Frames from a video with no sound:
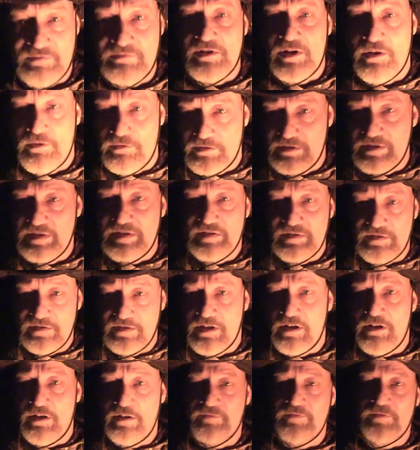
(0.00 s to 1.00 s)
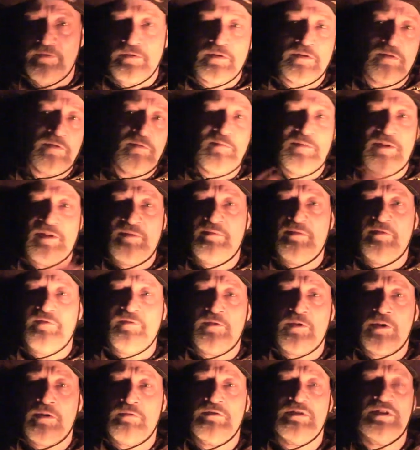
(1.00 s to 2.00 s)
would always talk for a little bit
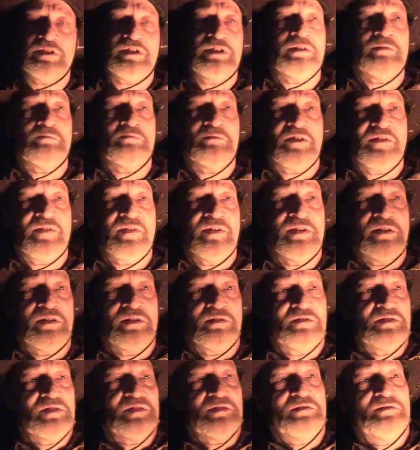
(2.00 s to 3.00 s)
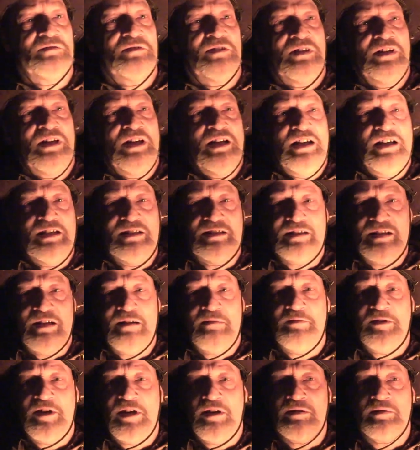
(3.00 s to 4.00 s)
before I went and did my thing. So he said, I'll
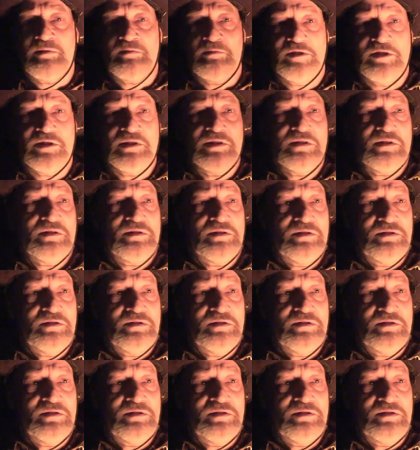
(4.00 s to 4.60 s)
be out in a minute.